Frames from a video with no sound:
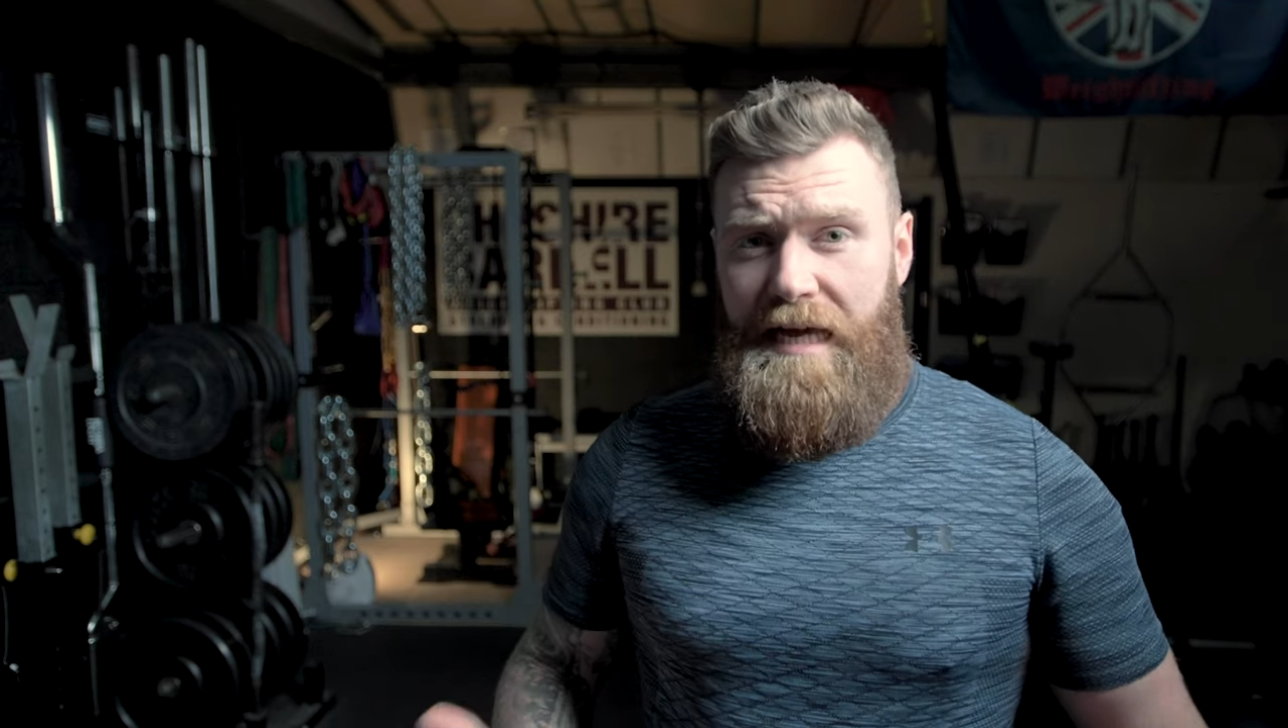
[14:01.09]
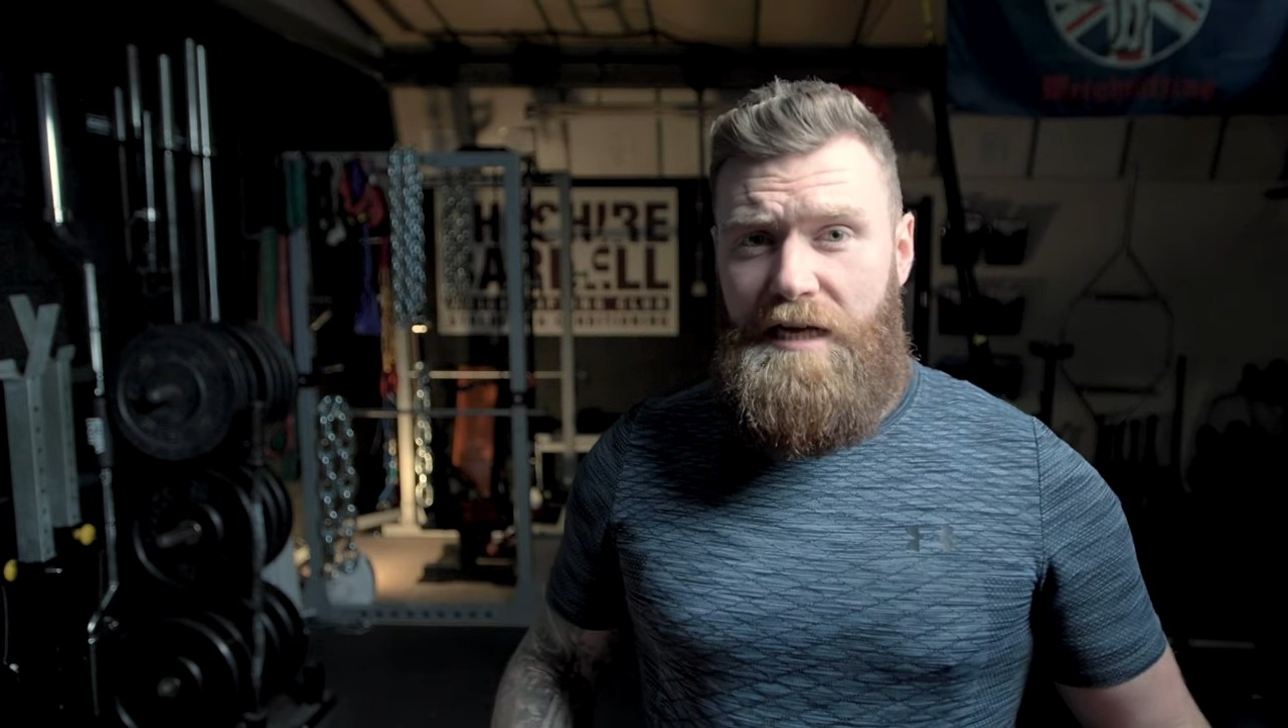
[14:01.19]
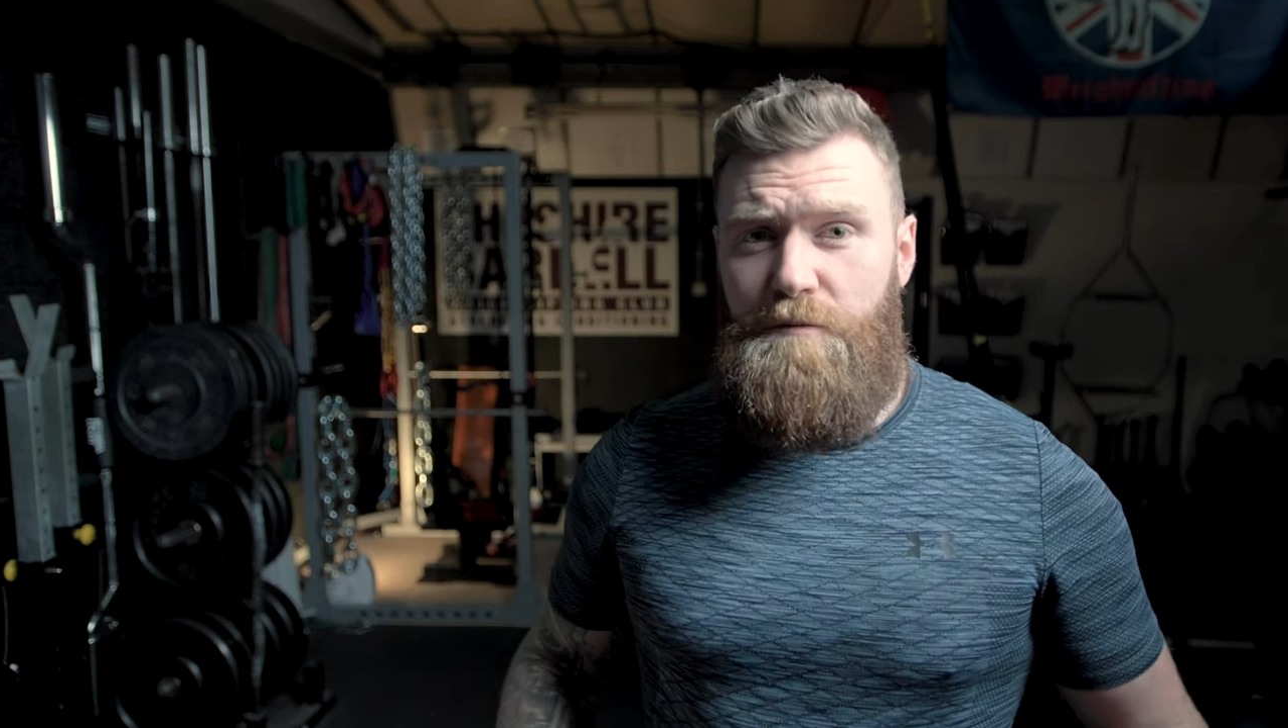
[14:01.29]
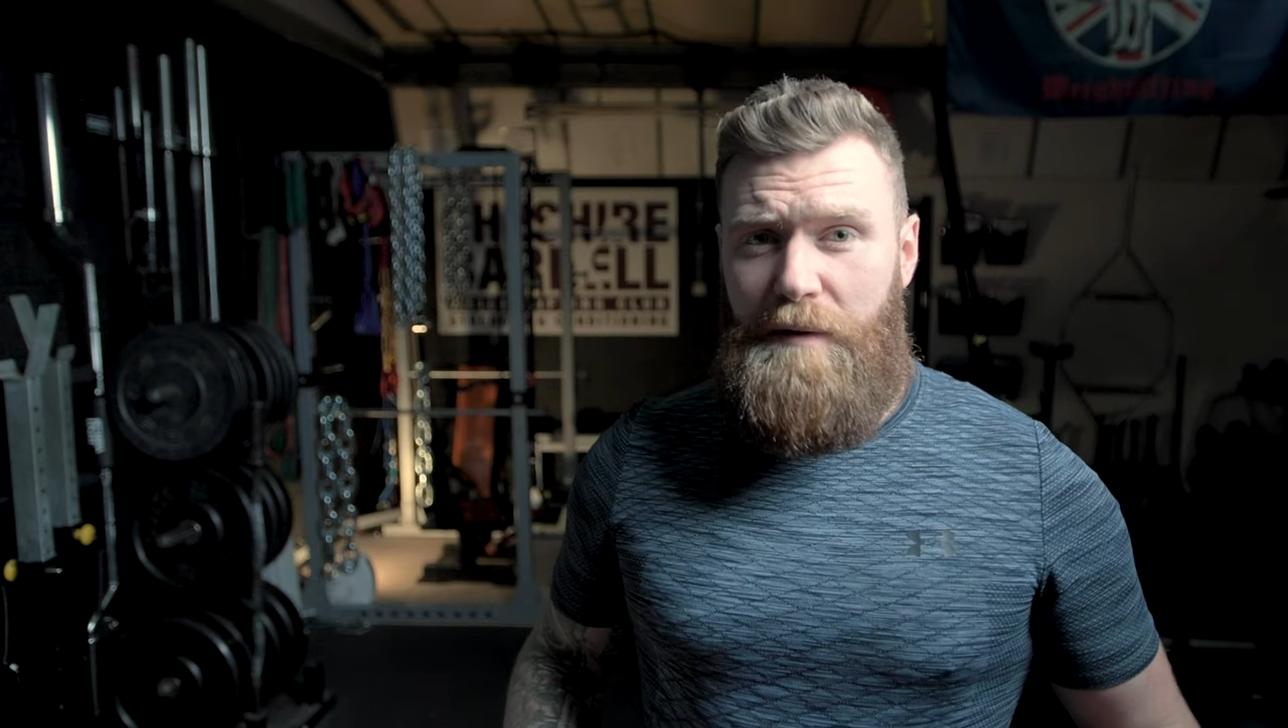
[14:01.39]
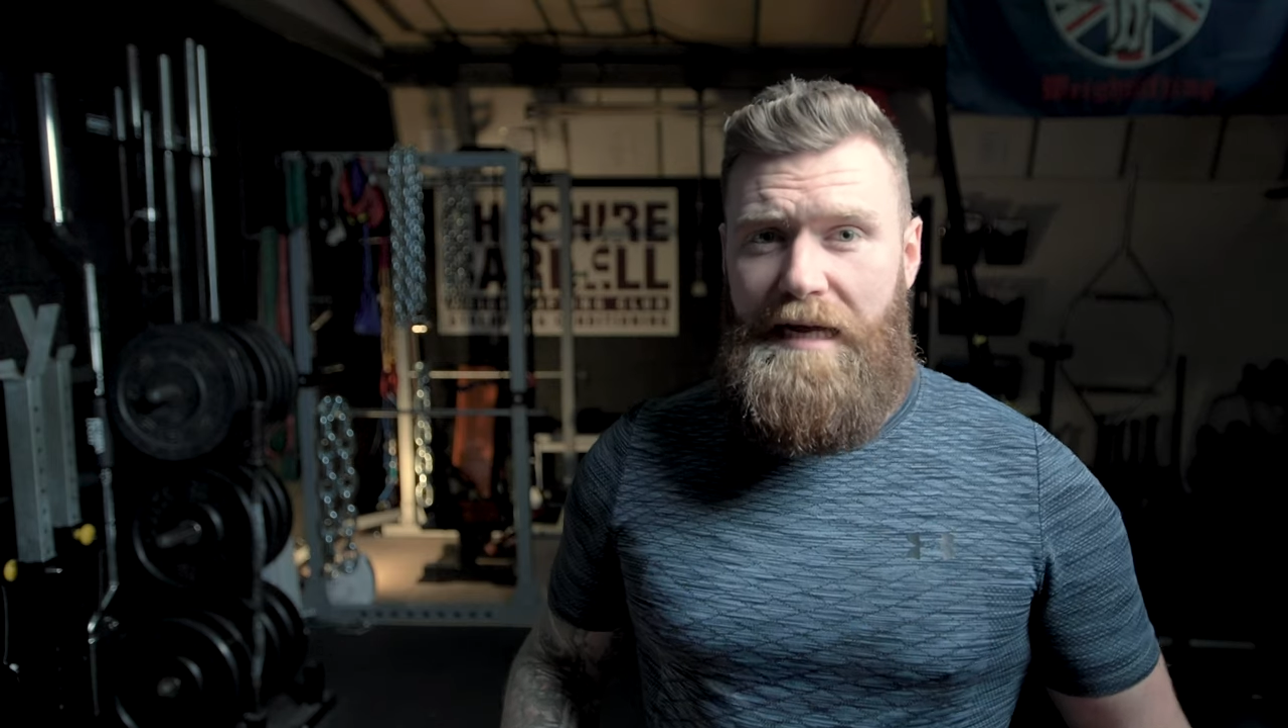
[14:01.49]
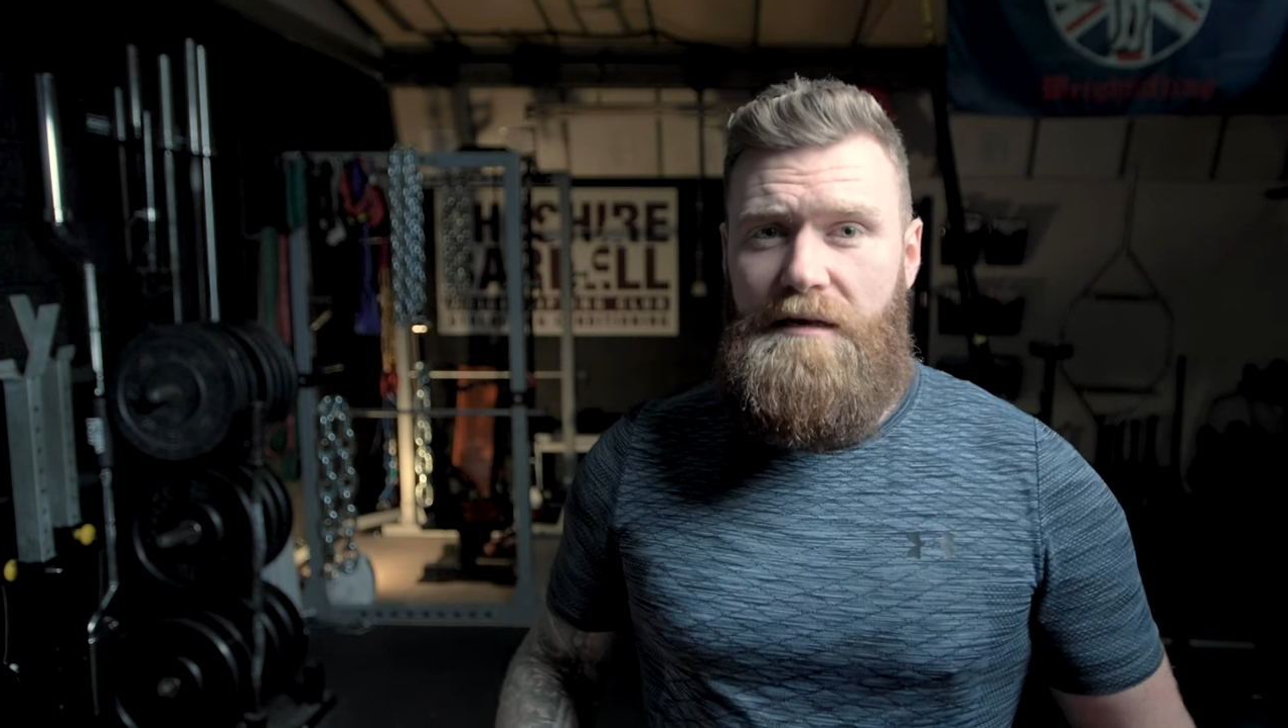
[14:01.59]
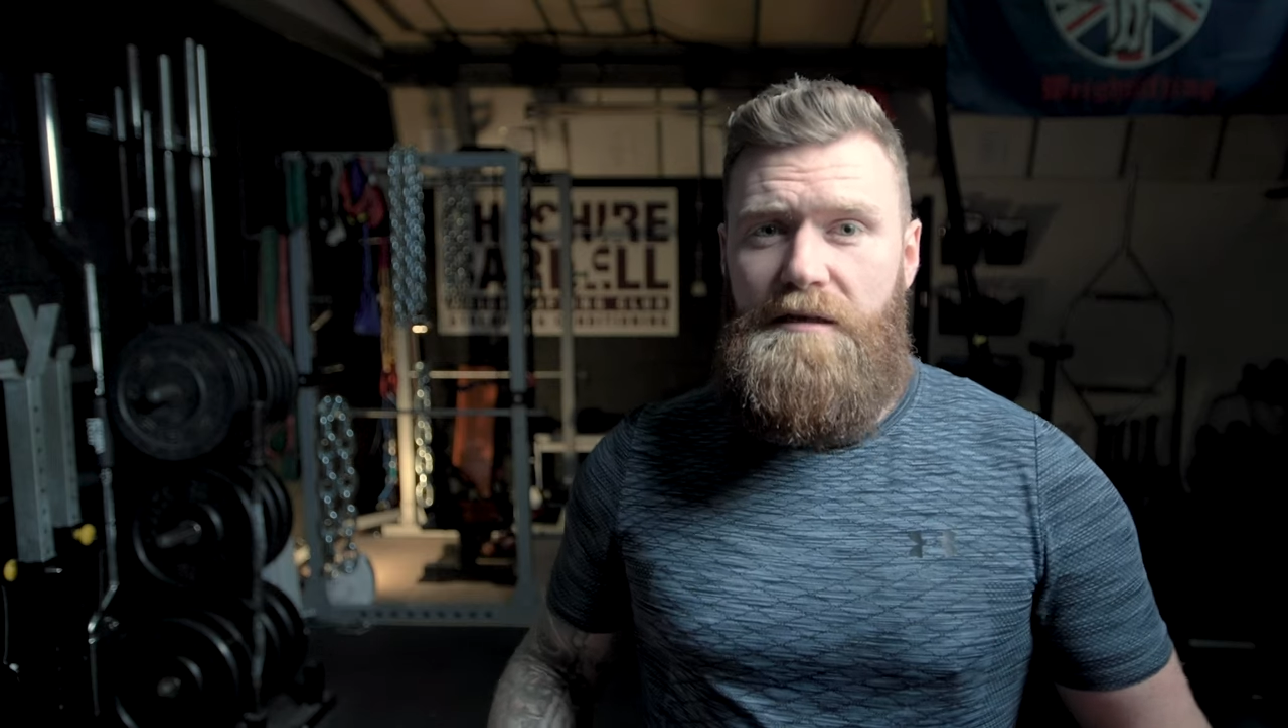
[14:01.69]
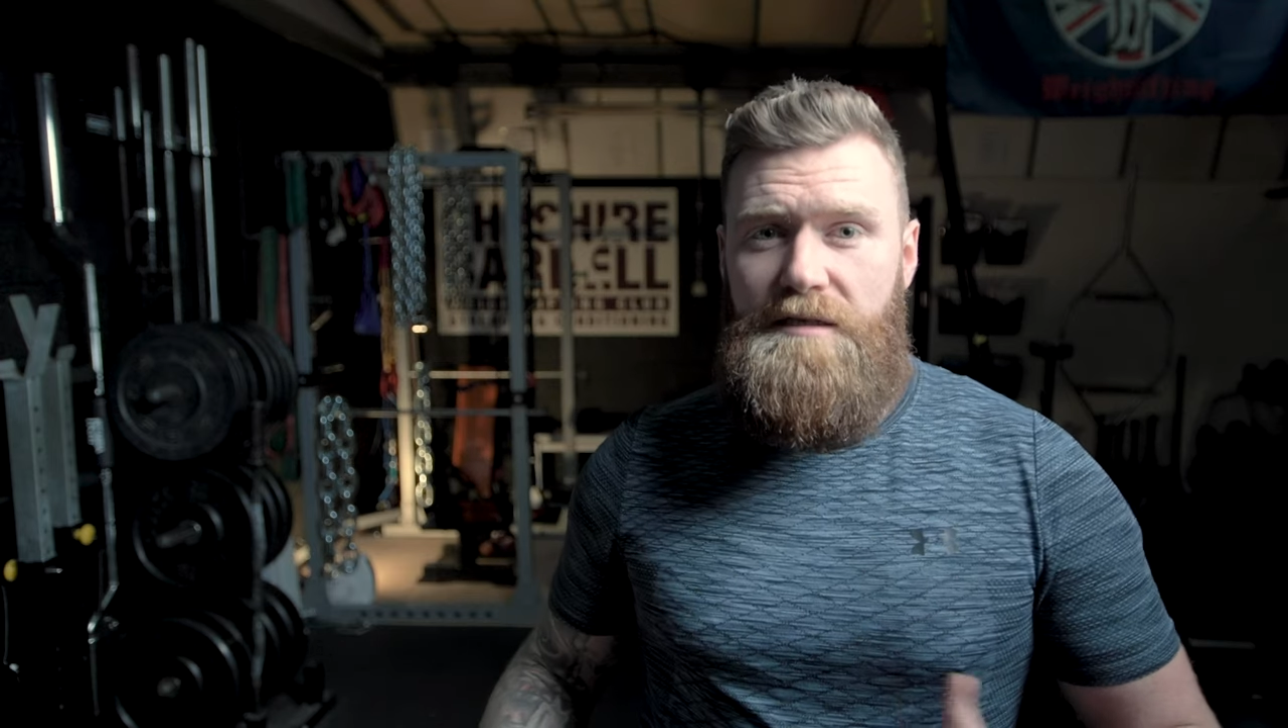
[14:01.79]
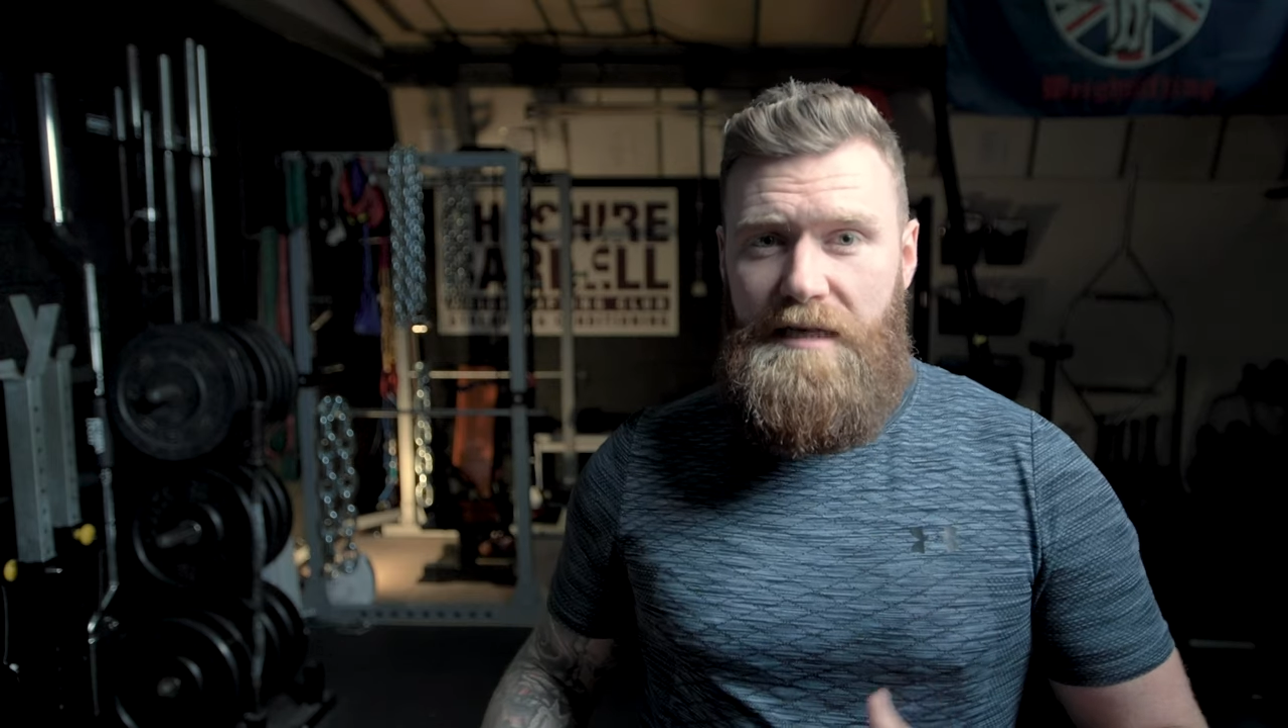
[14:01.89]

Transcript: explained the